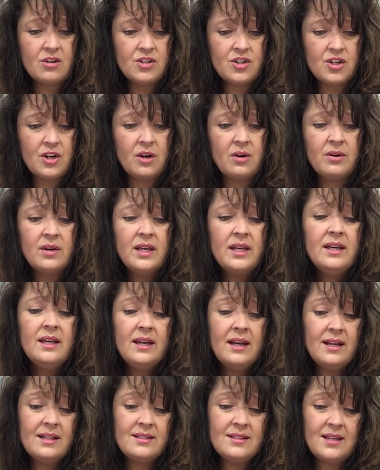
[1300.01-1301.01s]
show
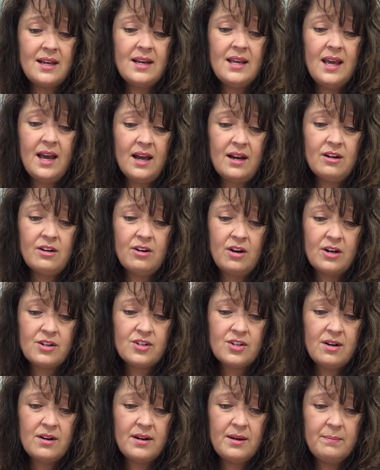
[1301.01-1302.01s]
and said he had a crush
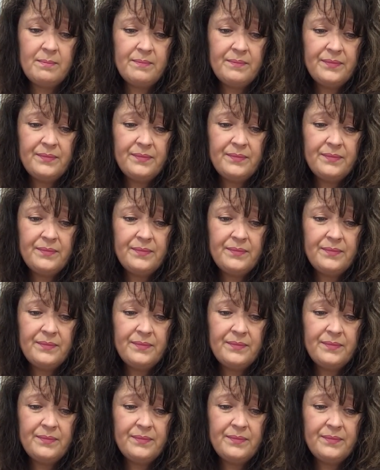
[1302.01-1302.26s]
on him.